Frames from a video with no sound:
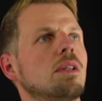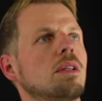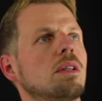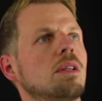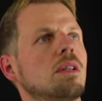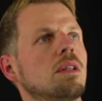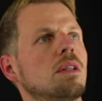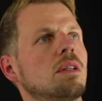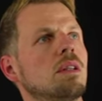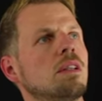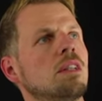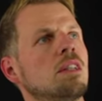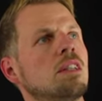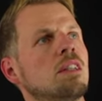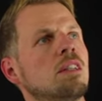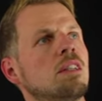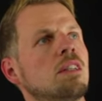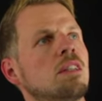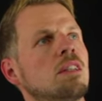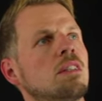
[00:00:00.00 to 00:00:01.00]

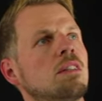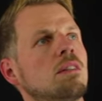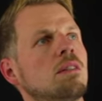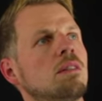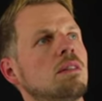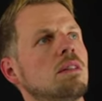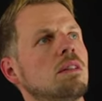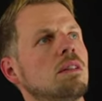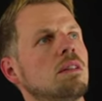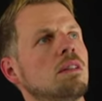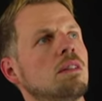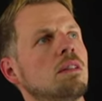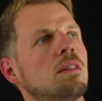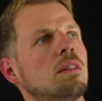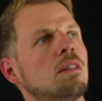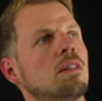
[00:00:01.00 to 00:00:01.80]
No one is speaking in this clip.